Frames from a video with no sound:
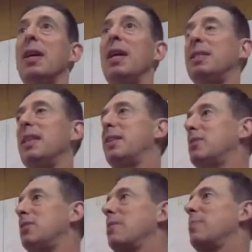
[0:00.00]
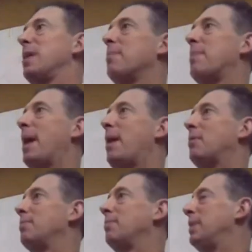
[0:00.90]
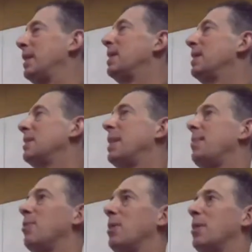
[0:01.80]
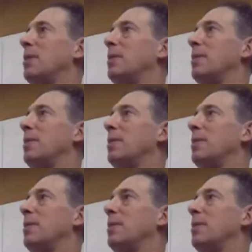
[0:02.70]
It's that there's something about being in this neighborhood.